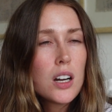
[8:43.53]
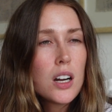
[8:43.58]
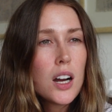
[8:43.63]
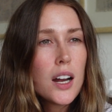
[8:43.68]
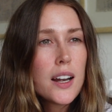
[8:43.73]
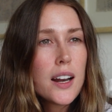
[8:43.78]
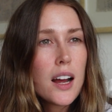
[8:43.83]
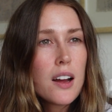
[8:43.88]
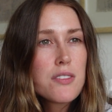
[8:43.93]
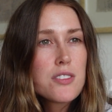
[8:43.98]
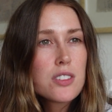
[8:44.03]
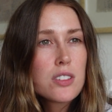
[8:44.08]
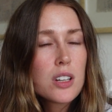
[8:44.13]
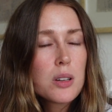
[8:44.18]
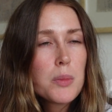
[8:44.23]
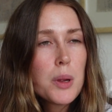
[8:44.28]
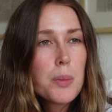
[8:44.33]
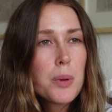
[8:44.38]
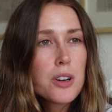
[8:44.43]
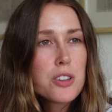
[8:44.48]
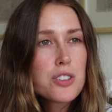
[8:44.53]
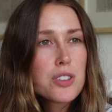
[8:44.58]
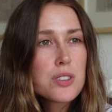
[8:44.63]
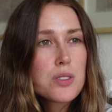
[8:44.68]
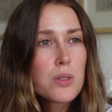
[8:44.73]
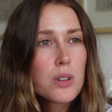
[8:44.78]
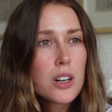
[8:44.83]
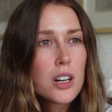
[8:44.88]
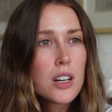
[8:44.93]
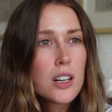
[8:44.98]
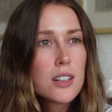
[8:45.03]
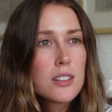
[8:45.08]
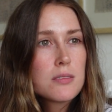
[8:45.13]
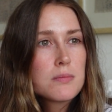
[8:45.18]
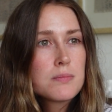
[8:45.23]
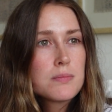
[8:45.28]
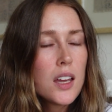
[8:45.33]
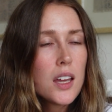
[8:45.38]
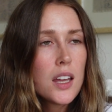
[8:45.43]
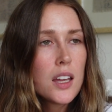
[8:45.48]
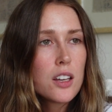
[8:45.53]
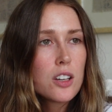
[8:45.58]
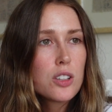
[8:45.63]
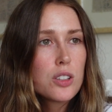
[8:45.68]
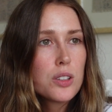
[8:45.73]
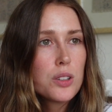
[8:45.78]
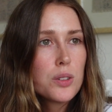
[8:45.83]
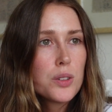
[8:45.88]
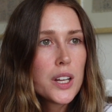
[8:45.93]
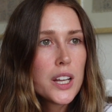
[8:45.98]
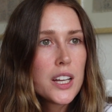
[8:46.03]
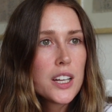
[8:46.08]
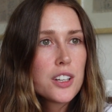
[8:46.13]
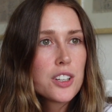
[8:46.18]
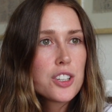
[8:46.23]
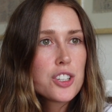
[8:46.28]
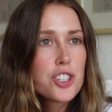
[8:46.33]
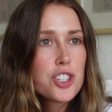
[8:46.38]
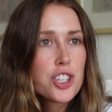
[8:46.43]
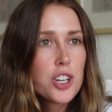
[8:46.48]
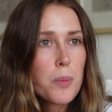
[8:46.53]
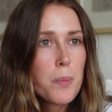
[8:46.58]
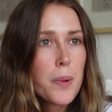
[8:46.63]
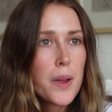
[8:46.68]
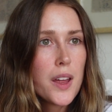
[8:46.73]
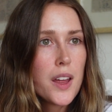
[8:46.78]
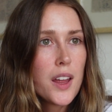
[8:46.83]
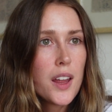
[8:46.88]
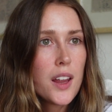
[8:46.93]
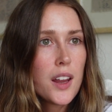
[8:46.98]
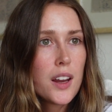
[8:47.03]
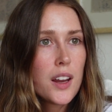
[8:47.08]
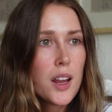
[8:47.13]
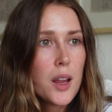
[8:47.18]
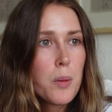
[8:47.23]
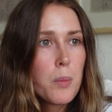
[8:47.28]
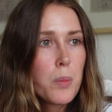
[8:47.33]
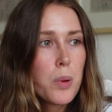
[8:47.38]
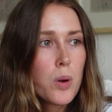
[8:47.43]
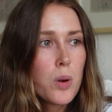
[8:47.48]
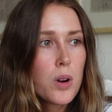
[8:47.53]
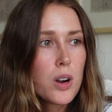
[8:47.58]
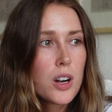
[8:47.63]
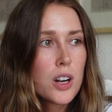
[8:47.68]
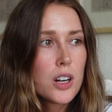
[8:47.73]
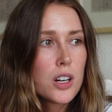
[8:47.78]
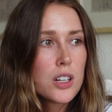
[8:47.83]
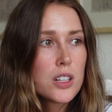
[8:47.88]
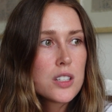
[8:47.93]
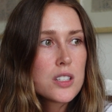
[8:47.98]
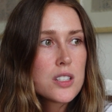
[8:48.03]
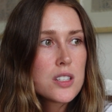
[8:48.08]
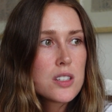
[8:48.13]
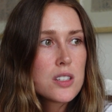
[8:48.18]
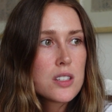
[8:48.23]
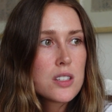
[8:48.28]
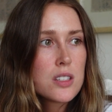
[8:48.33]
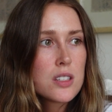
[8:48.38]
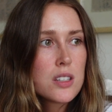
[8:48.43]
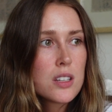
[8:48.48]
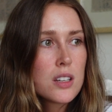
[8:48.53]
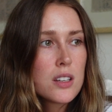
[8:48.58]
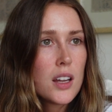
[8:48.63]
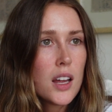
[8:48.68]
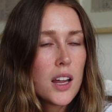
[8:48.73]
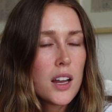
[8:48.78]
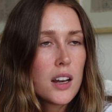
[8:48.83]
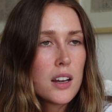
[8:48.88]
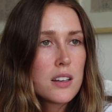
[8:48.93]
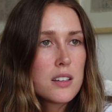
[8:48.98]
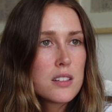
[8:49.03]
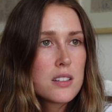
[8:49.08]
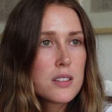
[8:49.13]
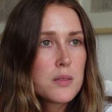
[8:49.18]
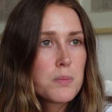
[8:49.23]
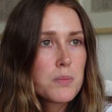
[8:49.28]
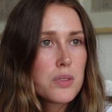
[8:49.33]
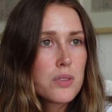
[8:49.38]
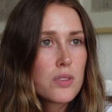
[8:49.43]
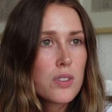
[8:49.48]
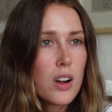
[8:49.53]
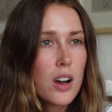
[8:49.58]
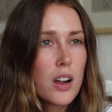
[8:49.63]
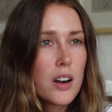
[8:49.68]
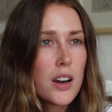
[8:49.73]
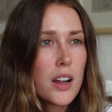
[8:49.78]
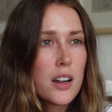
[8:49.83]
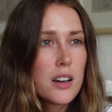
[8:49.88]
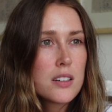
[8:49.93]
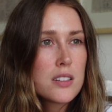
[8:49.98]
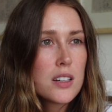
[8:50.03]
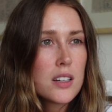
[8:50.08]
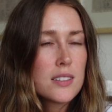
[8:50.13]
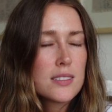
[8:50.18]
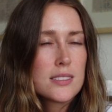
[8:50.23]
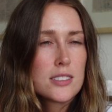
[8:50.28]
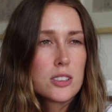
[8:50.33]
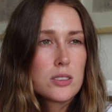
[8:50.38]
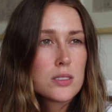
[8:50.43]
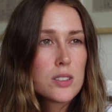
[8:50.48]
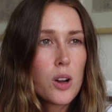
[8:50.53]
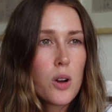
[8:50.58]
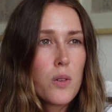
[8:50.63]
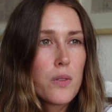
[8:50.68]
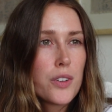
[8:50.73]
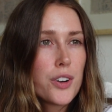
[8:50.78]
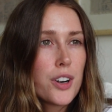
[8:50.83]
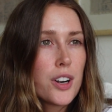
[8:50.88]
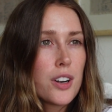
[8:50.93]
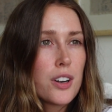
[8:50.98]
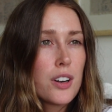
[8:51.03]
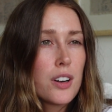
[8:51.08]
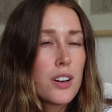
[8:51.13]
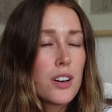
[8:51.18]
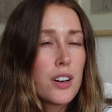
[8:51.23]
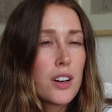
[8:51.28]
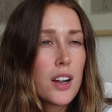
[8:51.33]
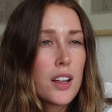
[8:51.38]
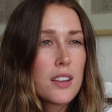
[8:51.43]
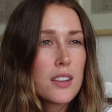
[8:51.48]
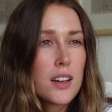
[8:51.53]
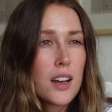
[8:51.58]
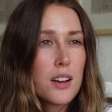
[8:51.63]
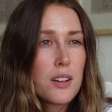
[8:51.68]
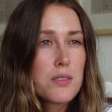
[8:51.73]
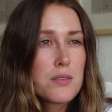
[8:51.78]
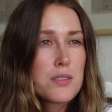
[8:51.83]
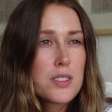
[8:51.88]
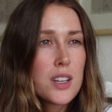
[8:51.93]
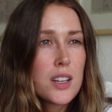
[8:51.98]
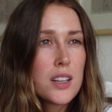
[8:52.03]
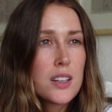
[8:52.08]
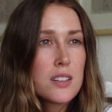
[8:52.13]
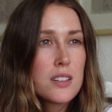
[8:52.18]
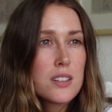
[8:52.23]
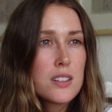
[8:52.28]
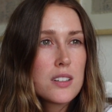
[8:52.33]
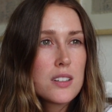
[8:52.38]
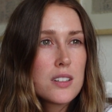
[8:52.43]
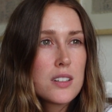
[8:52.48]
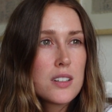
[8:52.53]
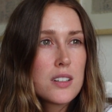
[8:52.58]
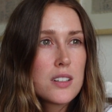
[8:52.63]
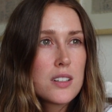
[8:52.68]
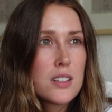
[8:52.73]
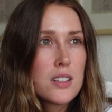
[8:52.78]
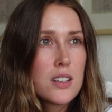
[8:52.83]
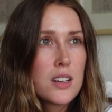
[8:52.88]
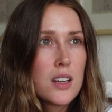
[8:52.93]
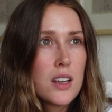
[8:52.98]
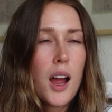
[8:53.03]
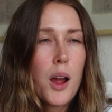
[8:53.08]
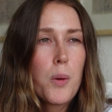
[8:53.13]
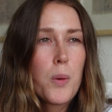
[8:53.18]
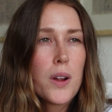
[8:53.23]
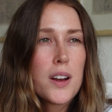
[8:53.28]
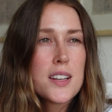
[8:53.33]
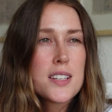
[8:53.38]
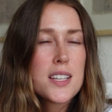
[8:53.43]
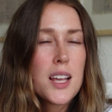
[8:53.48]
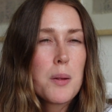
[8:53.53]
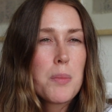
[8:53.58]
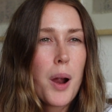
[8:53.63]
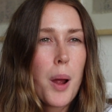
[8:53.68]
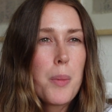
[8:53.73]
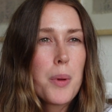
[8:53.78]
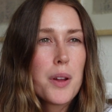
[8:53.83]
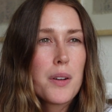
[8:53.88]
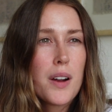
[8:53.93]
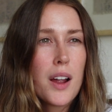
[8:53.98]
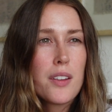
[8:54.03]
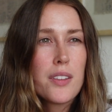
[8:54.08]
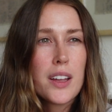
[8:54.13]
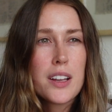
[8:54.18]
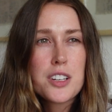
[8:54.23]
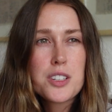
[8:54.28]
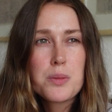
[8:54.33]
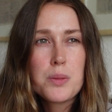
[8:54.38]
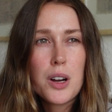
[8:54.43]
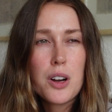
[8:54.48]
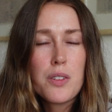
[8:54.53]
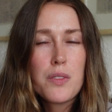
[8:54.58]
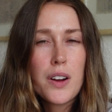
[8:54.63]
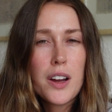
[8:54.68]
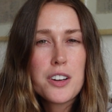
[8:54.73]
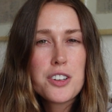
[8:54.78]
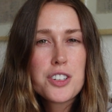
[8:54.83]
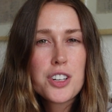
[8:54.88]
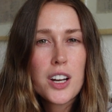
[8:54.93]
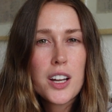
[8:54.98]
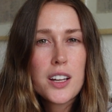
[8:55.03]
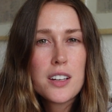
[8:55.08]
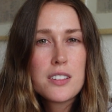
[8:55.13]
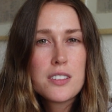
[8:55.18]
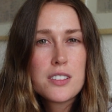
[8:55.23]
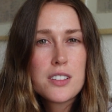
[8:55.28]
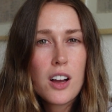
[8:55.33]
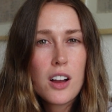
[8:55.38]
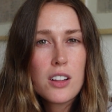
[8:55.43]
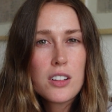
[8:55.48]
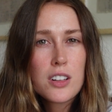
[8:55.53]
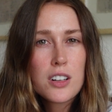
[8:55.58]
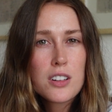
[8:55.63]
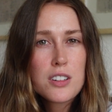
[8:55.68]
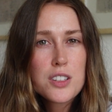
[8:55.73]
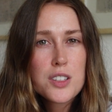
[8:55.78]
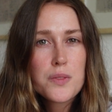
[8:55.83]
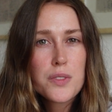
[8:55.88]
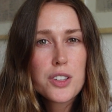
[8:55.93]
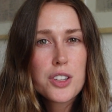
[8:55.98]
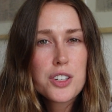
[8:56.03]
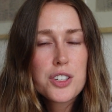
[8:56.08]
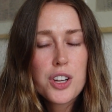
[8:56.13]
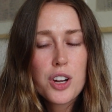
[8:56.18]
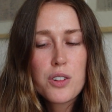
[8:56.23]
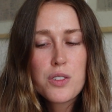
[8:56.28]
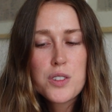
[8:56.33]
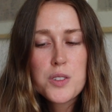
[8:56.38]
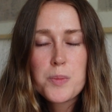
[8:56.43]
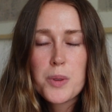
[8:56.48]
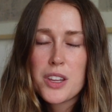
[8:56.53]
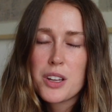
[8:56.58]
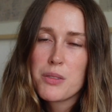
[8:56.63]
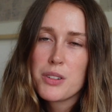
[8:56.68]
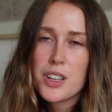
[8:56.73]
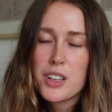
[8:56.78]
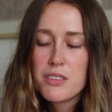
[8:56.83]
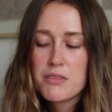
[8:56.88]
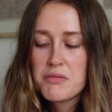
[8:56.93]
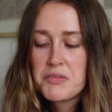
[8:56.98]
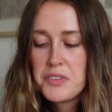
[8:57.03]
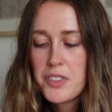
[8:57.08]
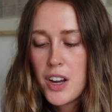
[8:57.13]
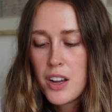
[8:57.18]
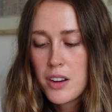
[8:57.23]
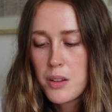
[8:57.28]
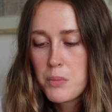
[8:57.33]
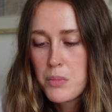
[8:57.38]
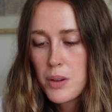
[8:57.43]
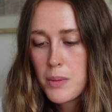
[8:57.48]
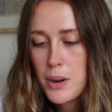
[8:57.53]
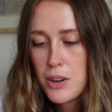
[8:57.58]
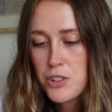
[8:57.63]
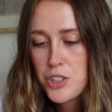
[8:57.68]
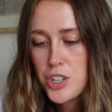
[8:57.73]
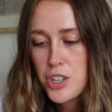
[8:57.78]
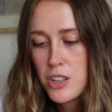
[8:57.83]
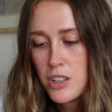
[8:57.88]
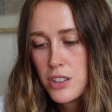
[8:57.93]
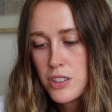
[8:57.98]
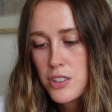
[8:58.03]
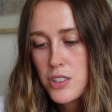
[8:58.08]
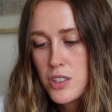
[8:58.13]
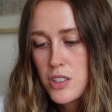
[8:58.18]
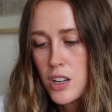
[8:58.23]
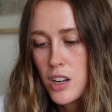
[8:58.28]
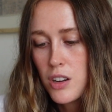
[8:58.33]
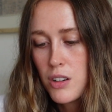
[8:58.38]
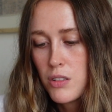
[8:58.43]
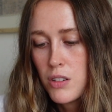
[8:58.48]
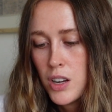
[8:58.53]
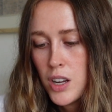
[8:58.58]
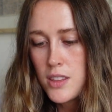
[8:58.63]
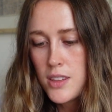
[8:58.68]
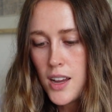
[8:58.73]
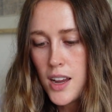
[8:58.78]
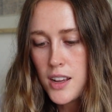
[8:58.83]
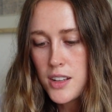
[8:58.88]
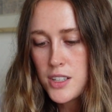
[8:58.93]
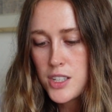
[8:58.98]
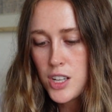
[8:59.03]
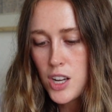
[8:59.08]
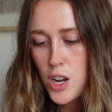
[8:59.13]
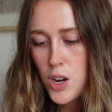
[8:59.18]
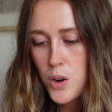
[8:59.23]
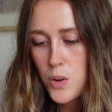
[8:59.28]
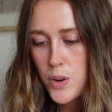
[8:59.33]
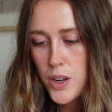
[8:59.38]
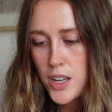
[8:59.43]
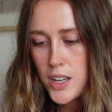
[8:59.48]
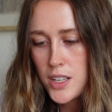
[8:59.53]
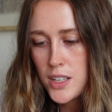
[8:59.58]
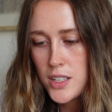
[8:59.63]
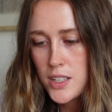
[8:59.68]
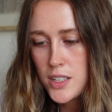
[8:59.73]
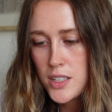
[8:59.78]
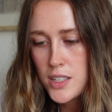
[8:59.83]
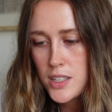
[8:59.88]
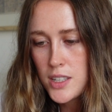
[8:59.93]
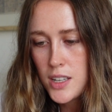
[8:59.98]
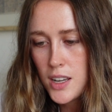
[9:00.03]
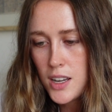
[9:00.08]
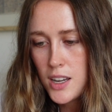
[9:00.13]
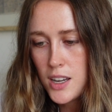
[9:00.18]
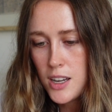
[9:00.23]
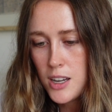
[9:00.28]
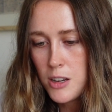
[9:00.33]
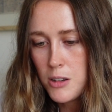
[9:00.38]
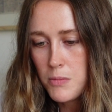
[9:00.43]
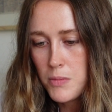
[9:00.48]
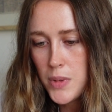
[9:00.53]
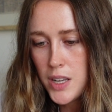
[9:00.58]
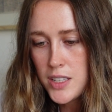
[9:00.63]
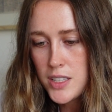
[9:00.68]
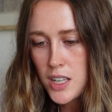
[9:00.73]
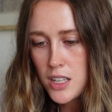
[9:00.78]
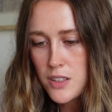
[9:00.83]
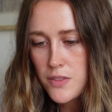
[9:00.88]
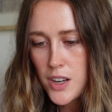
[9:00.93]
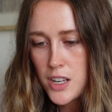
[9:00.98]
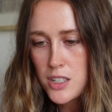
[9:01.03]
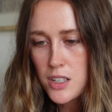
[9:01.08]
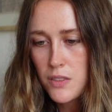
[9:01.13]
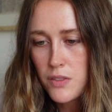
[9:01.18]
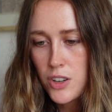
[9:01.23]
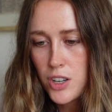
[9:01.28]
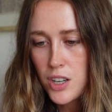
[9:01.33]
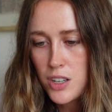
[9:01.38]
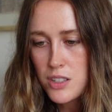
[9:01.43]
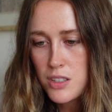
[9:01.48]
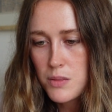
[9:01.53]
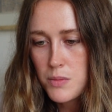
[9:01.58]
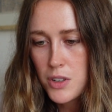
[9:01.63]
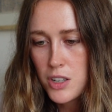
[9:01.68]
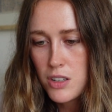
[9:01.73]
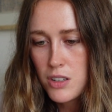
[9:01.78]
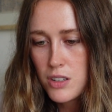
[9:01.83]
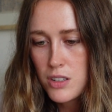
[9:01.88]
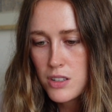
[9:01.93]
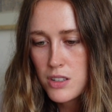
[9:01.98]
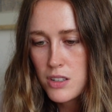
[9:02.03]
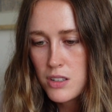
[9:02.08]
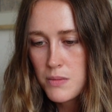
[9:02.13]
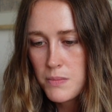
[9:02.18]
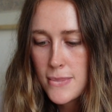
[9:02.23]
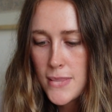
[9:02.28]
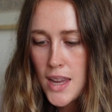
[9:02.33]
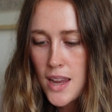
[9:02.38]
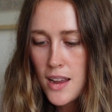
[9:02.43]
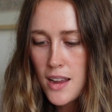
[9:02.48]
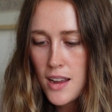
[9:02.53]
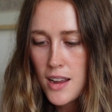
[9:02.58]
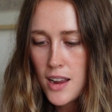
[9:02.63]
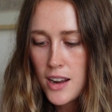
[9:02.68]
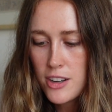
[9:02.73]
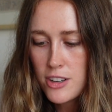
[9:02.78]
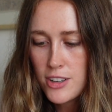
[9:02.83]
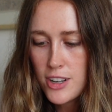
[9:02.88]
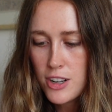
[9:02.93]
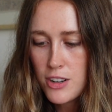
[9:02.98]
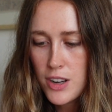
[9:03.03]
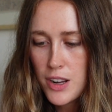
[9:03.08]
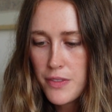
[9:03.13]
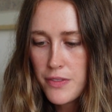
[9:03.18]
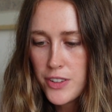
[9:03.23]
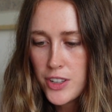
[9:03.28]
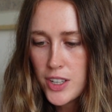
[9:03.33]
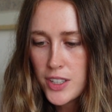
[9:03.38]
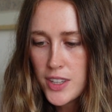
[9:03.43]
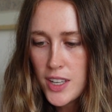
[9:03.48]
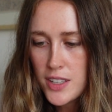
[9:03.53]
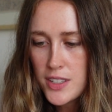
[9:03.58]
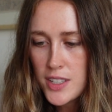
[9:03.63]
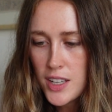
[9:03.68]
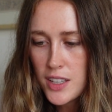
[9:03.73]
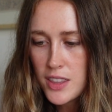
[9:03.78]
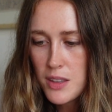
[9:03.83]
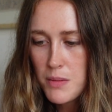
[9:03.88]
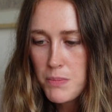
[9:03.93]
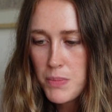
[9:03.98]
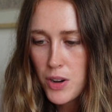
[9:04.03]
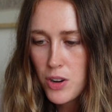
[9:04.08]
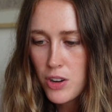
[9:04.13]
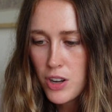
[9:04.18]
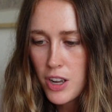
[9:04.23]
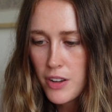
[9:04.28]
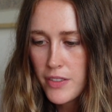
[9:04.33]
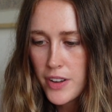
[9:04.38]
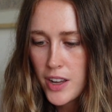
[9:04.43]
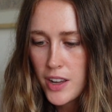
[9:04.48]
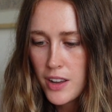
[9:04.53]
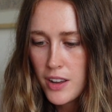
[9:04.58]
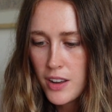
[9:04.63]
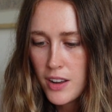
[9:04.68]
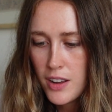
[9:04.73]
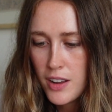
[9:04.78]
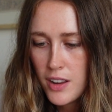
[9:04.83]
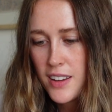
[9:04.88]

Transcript: I'd have to look at my purchase order, including shipping, imports, and product. It was over $1,000. I want to say probably around like $1,200 for the totes, but they were like fun and promotional, so that's always incentivizing for customers. Yeah, I don't know. I feel like that's like the bulk of it.